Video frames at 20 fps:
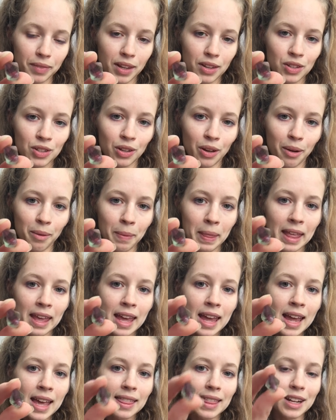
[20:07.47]
So
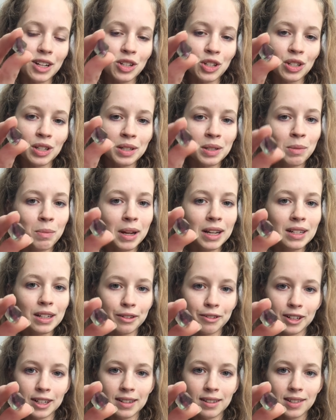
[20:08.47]
that just is the main
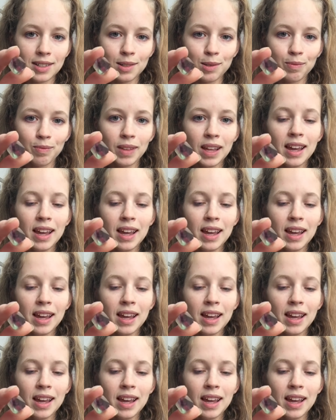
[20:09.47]
difference.